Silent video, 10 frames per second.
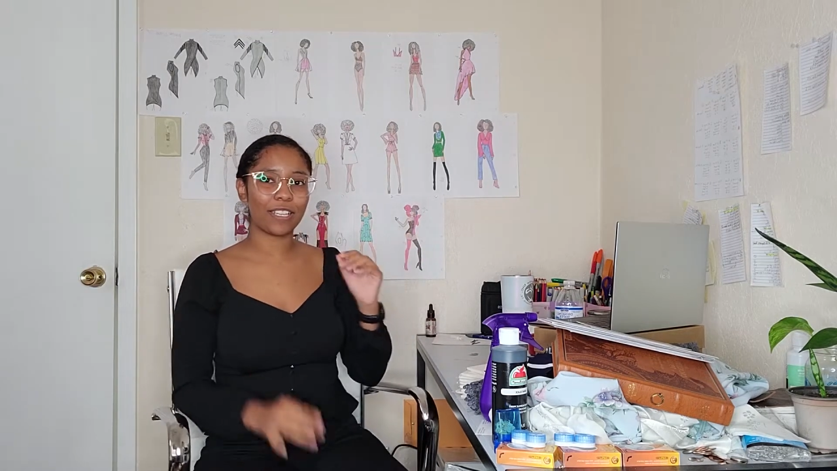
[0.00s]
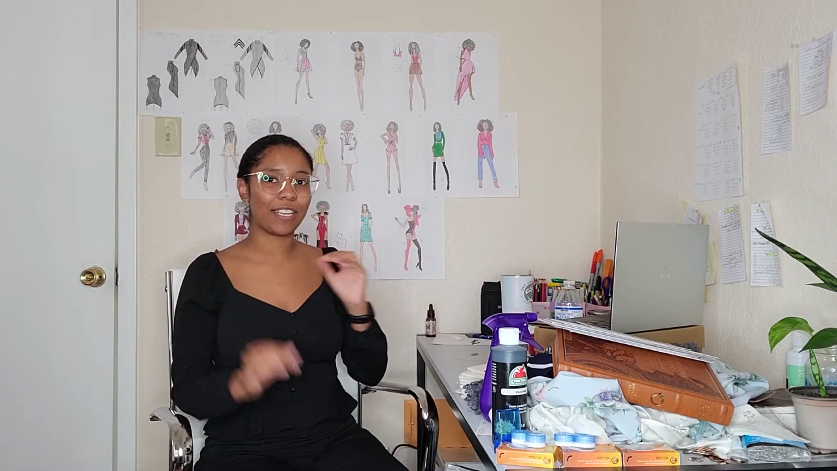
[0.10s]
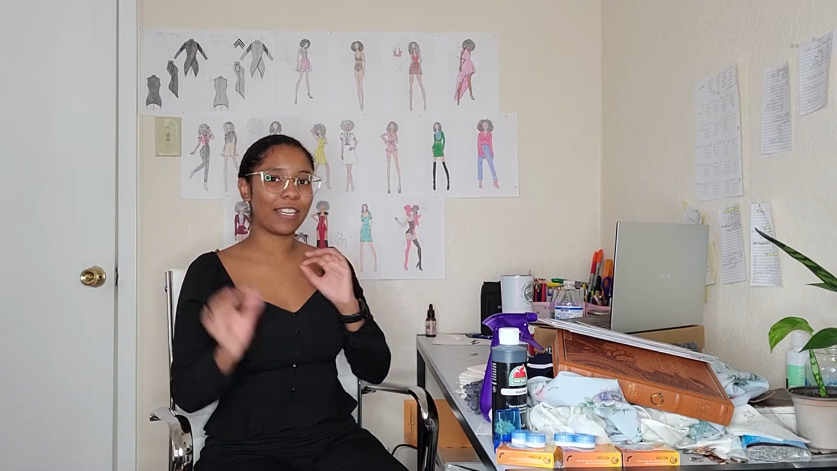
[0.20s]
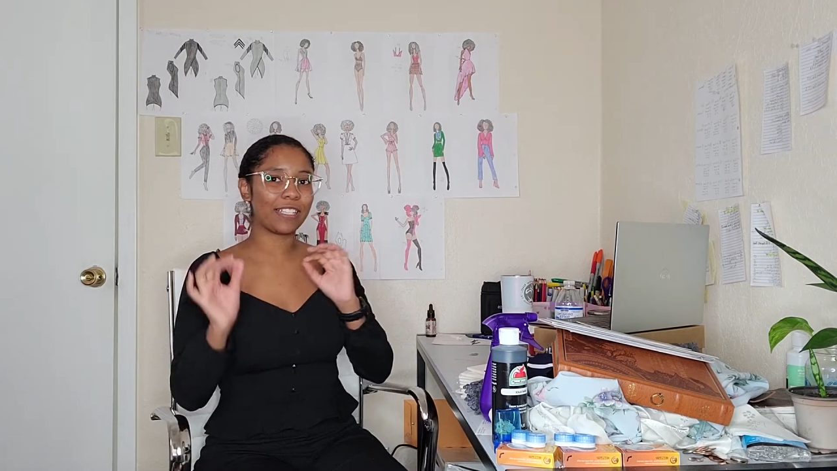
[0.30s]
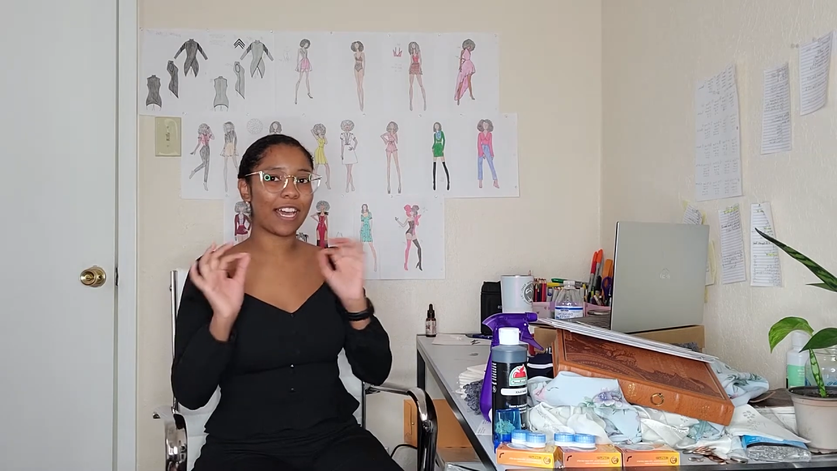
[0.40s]

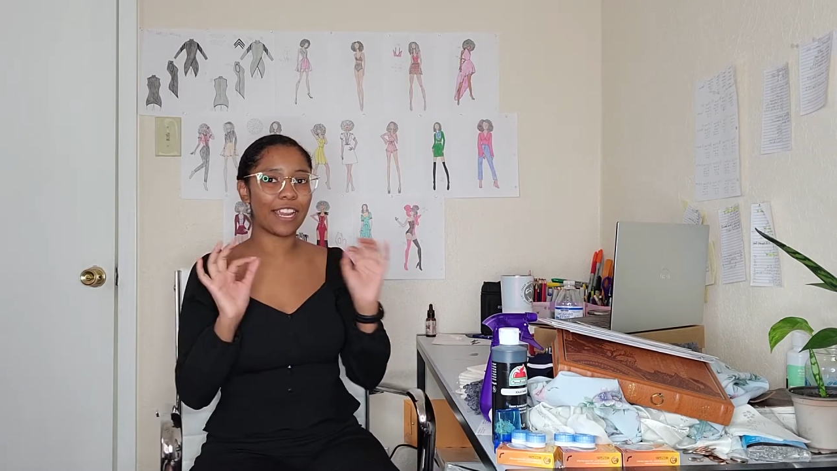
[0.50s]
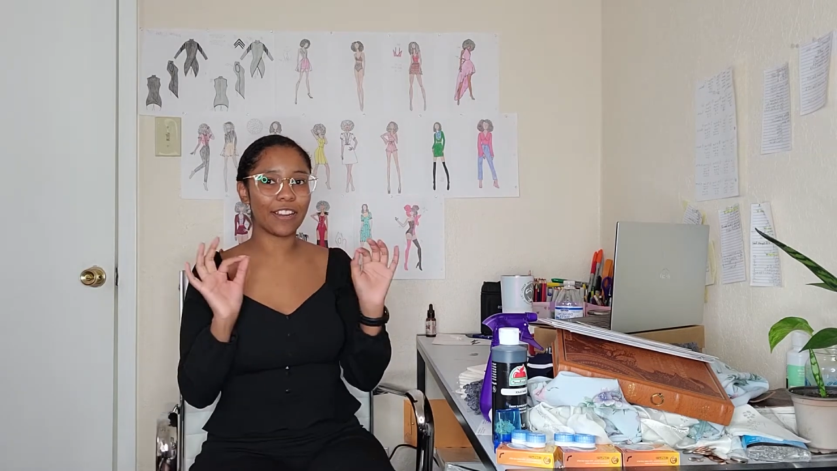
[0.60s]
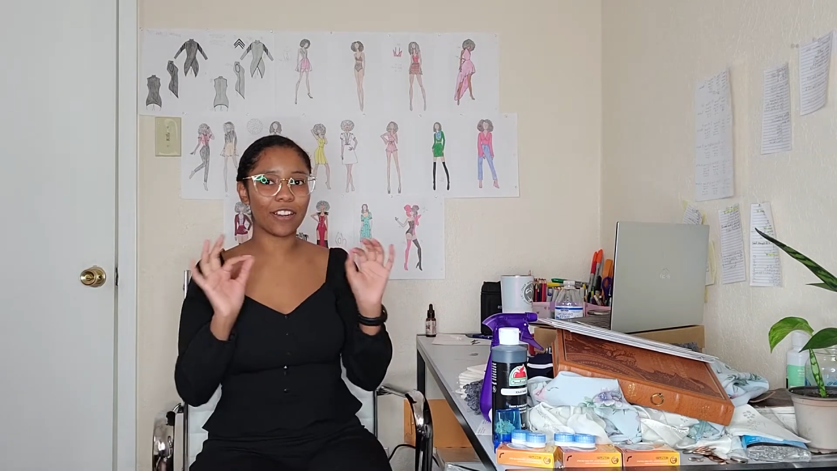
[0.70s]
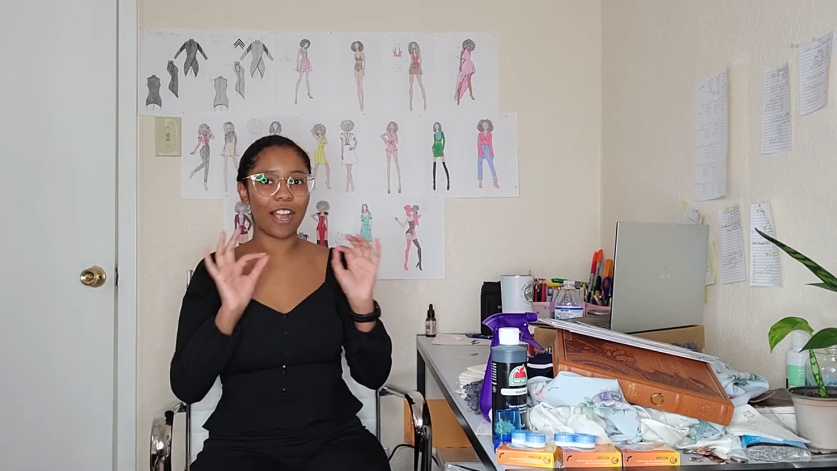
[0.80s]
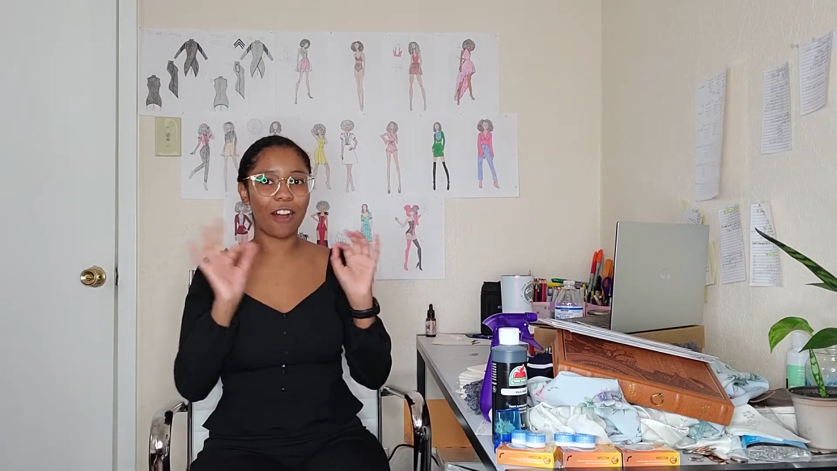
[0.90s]
an
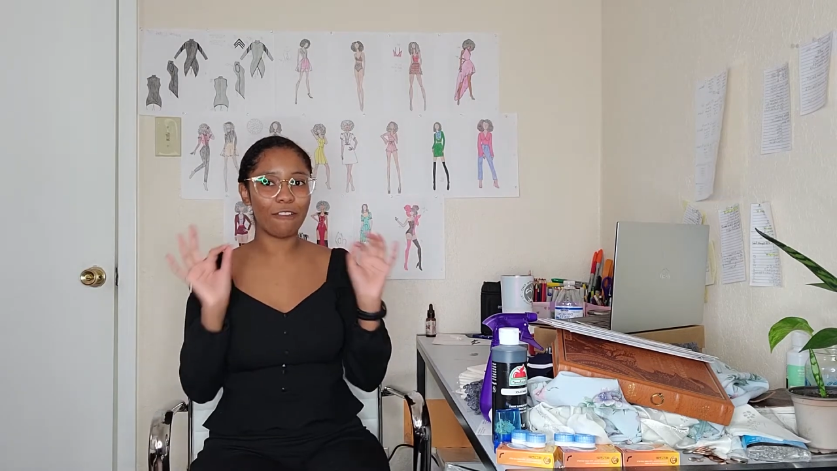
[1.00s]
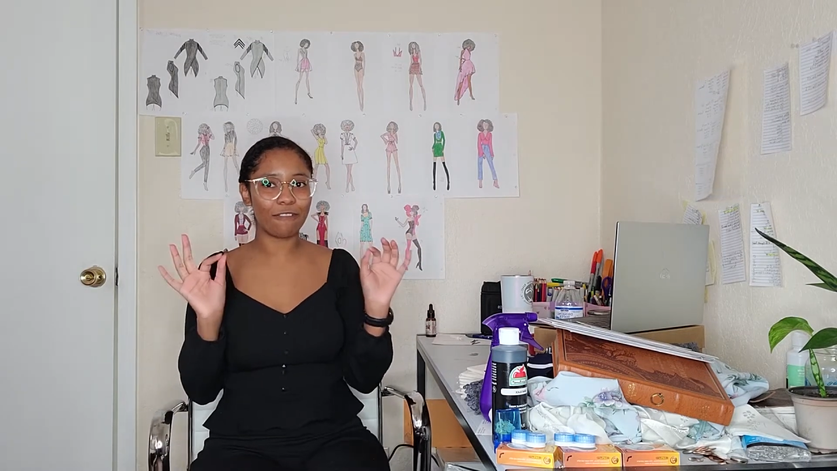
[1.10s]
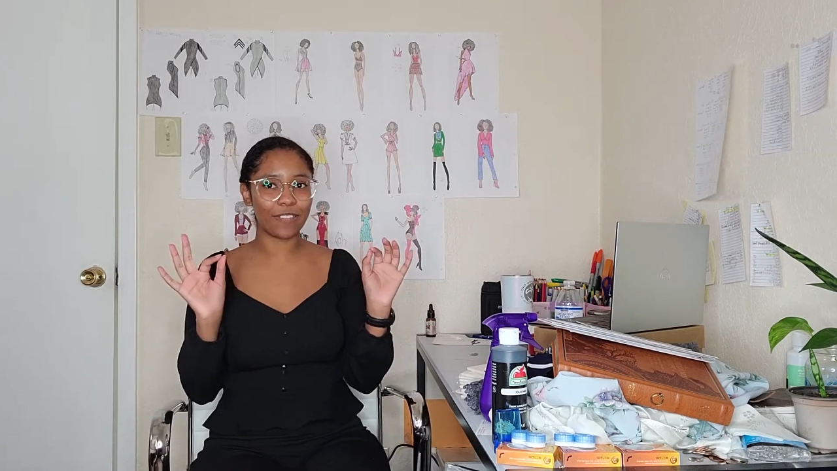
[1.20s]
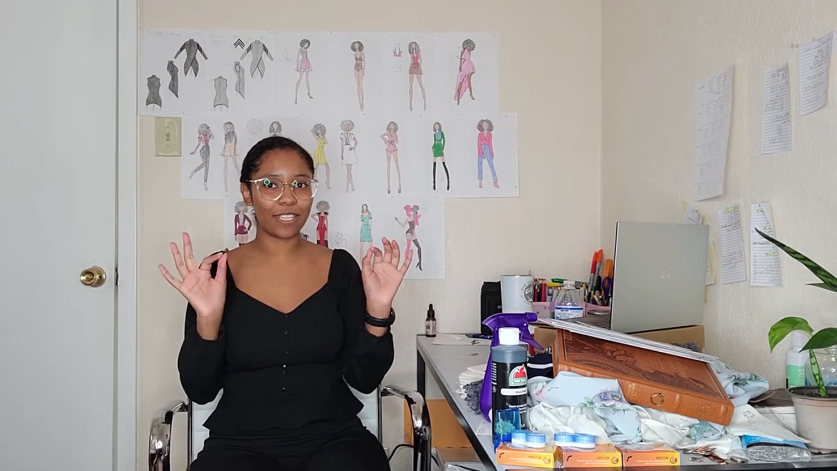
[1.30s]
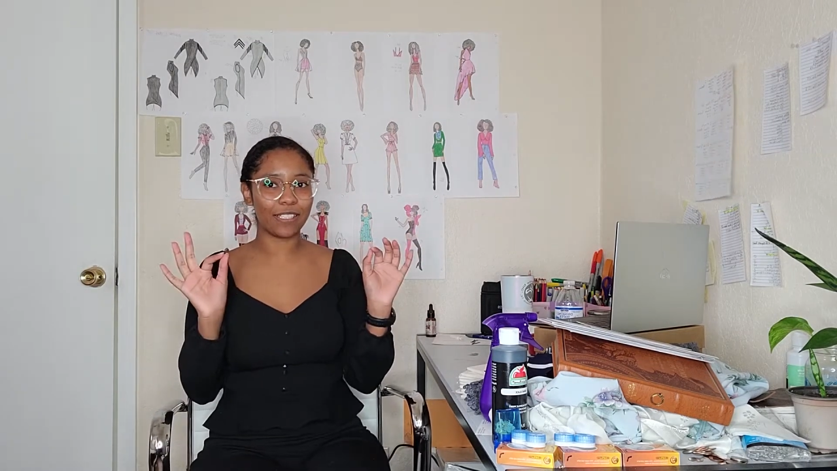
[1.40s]
entire
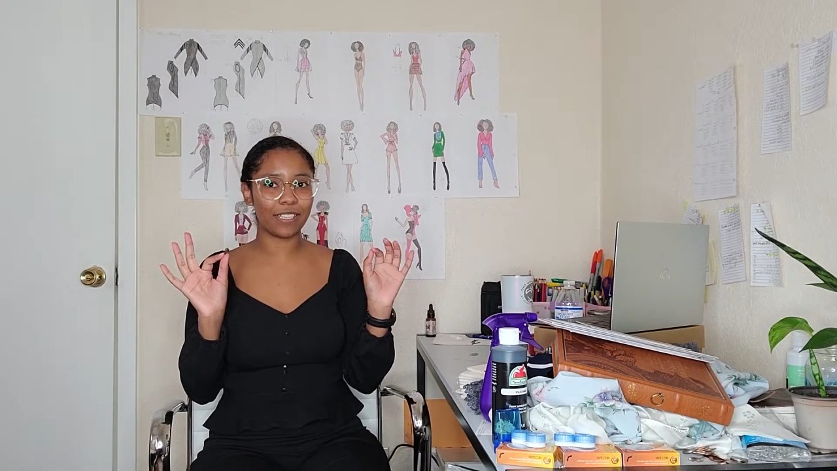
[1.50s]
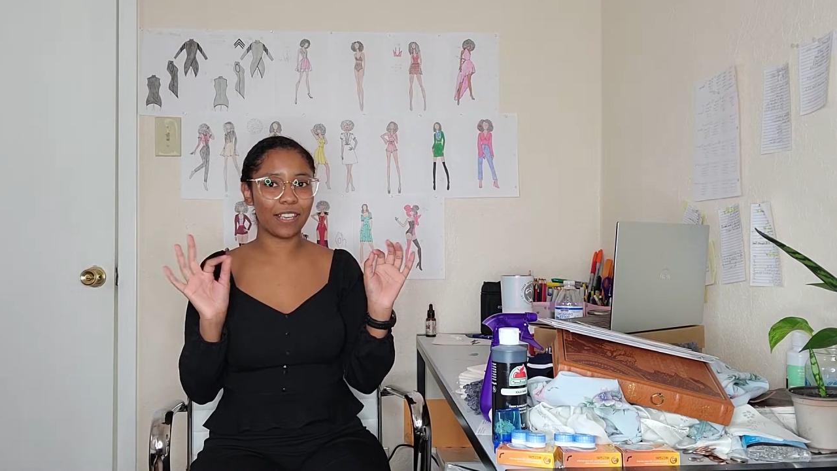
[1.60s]
outfit